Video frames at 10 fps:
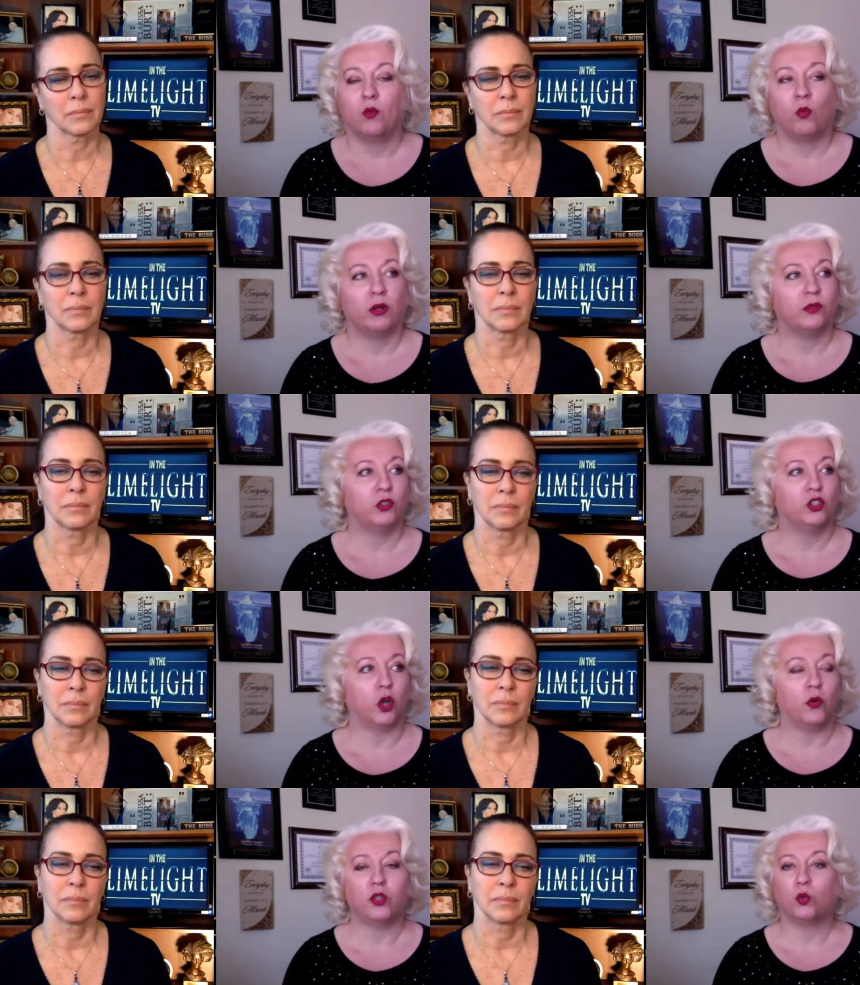Speaker 1: One of the
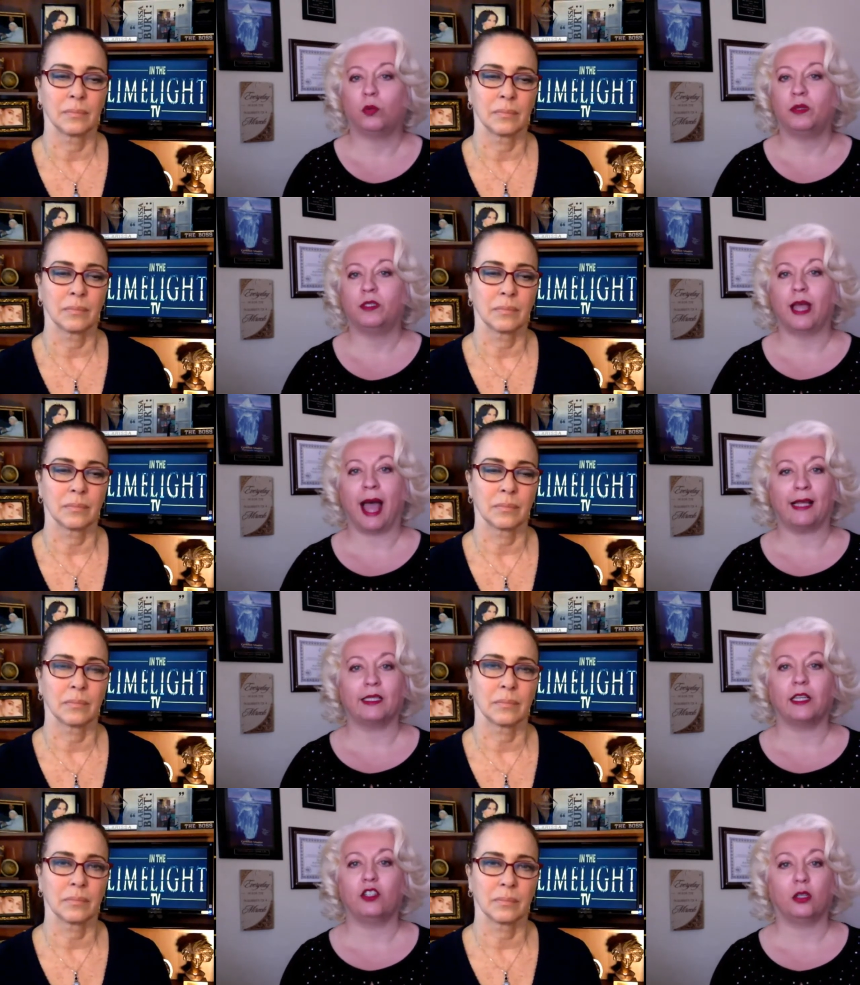jokes women
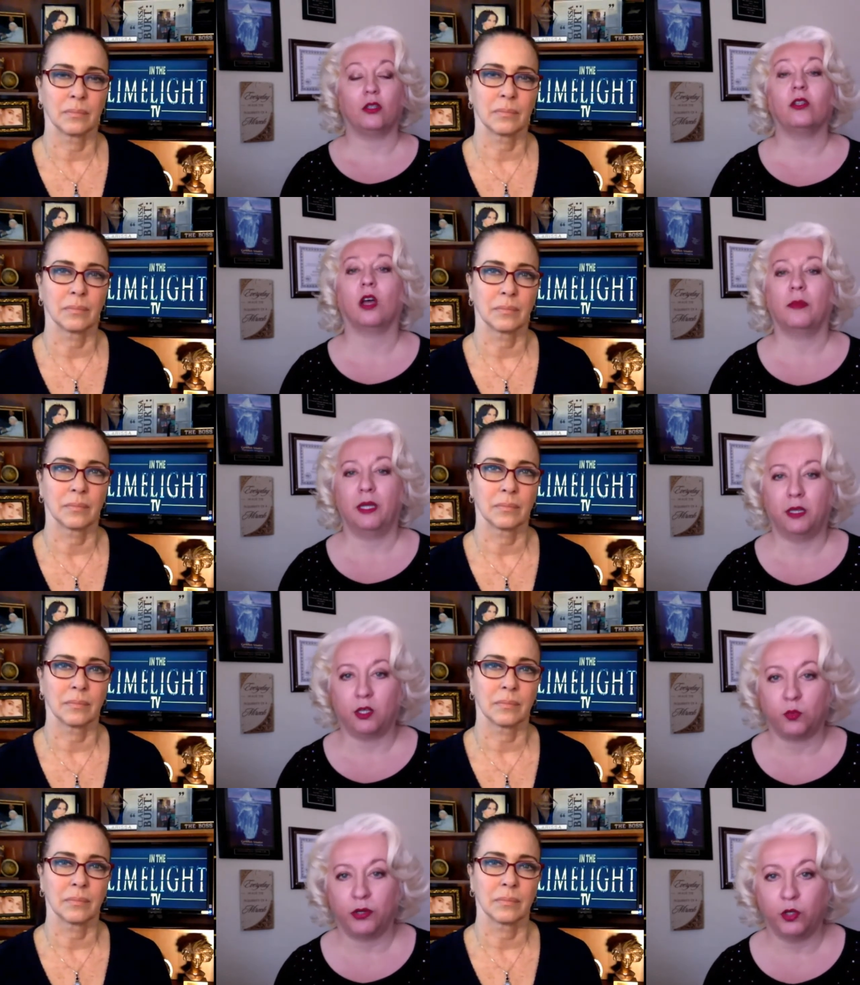ask each other so, how many
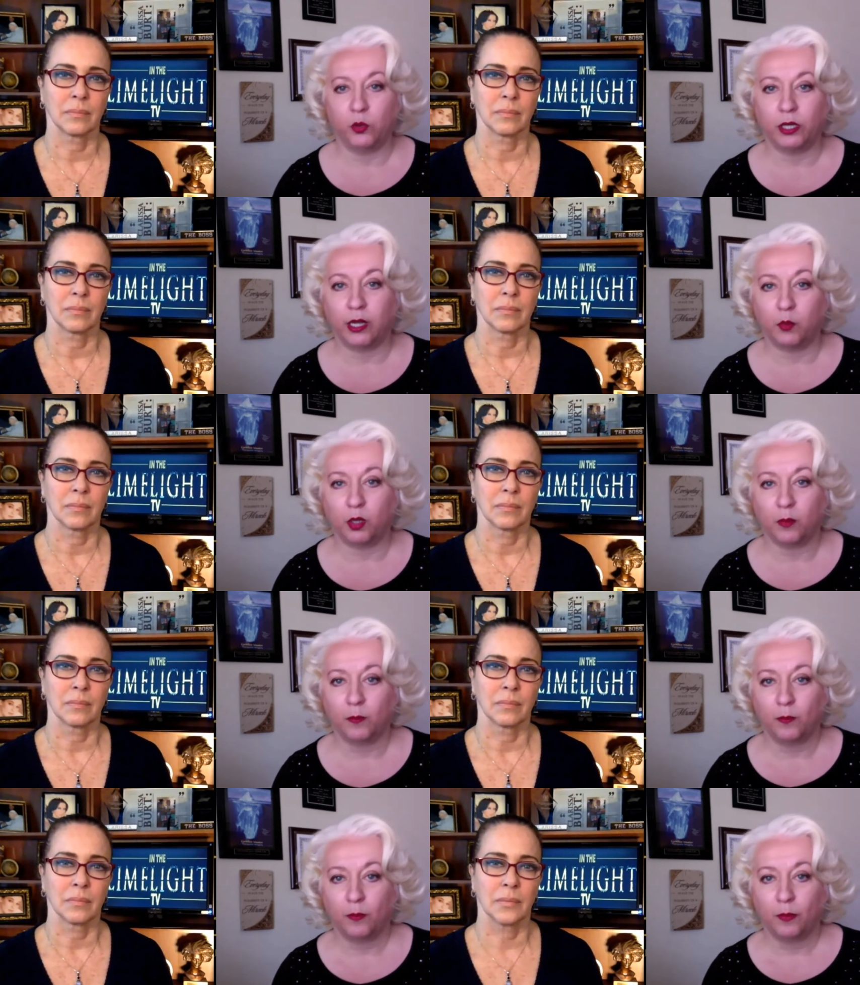days were you in labor?
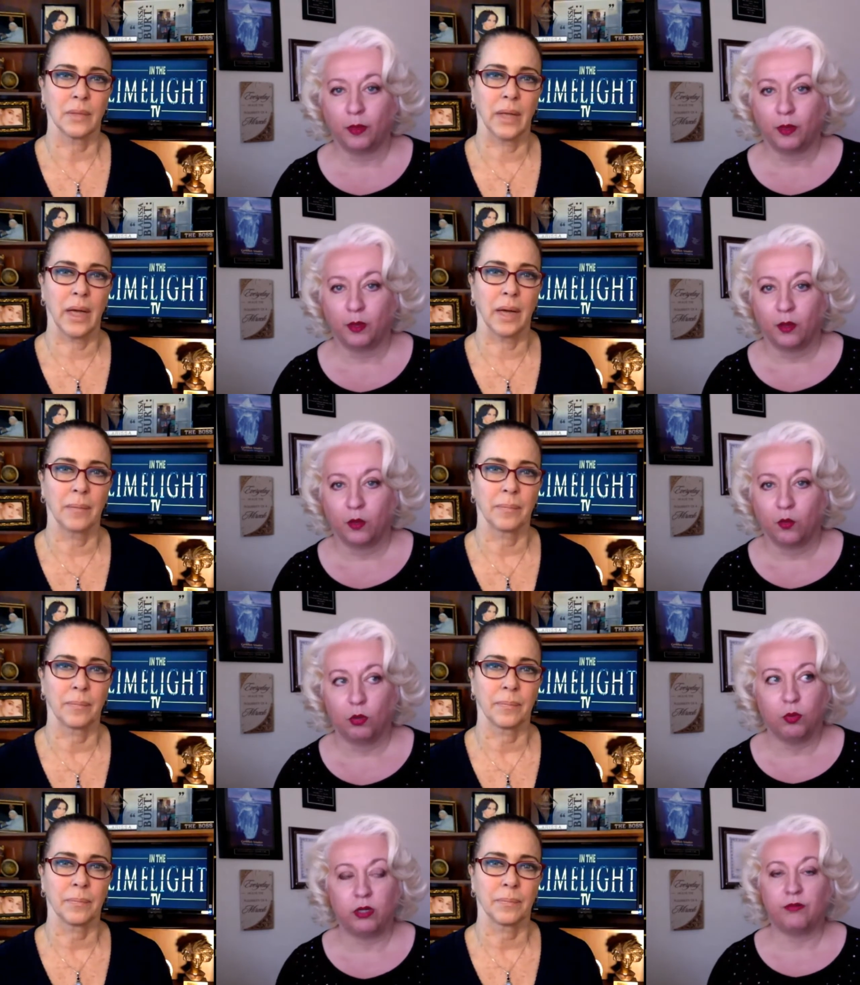Yeah.
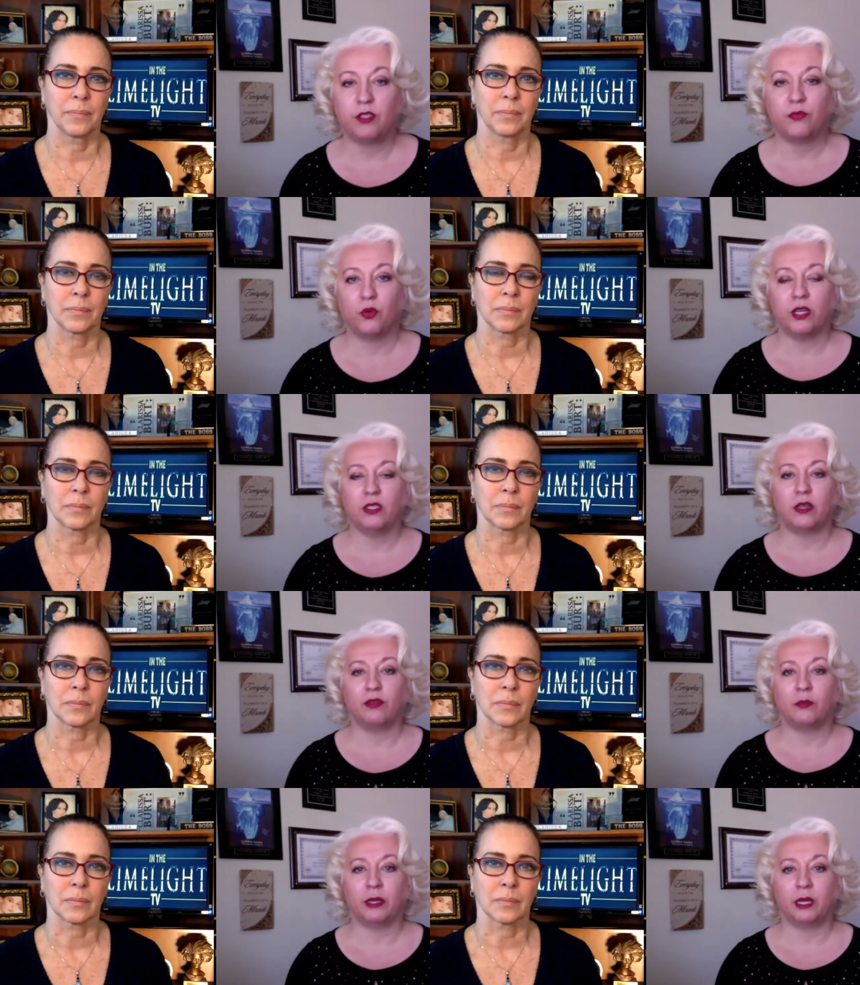Well, what if it's
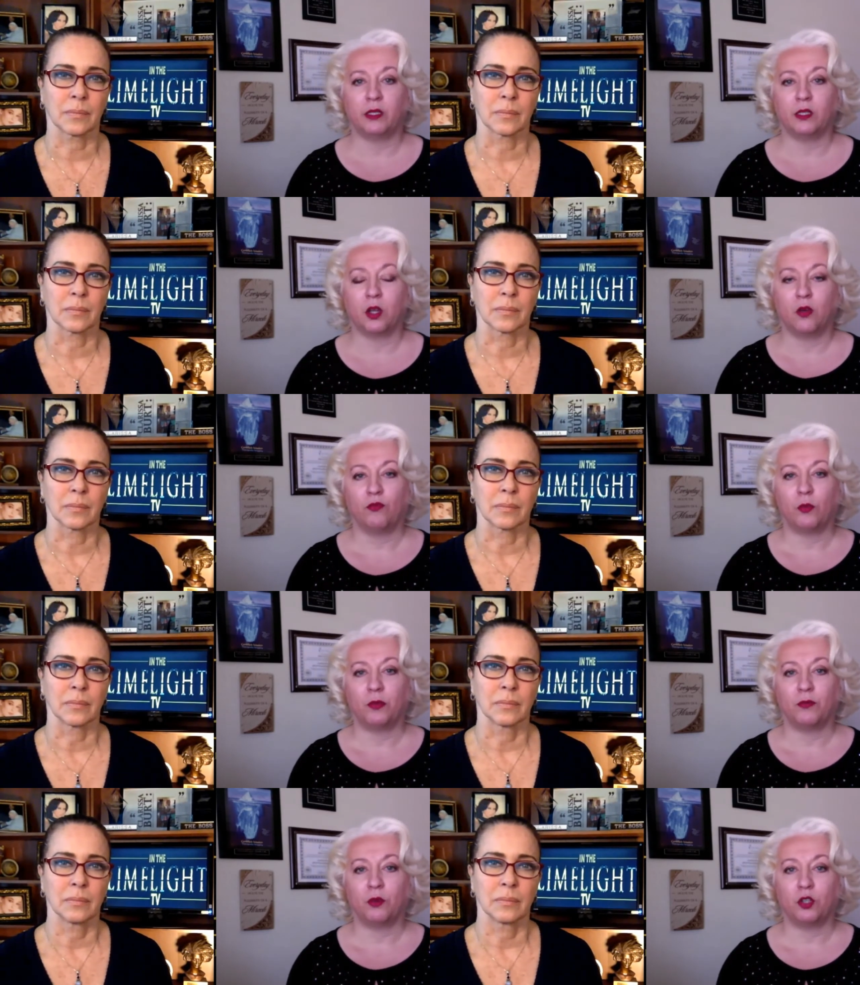47 minutes from
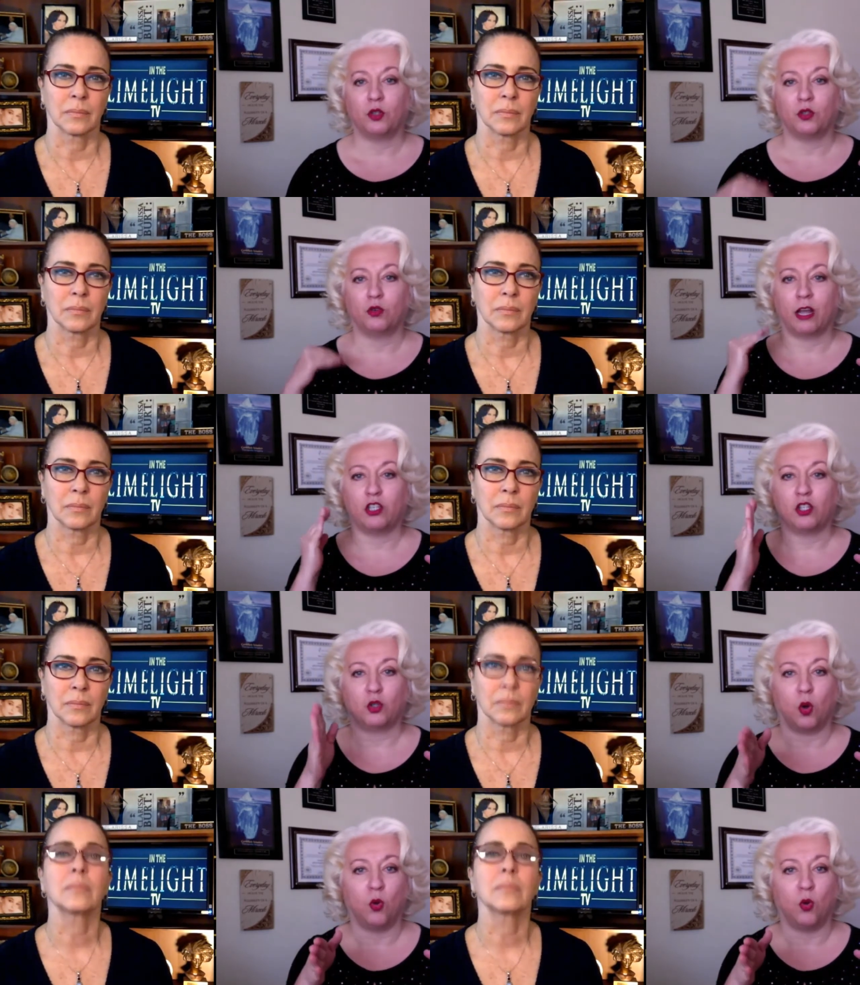the first contraction to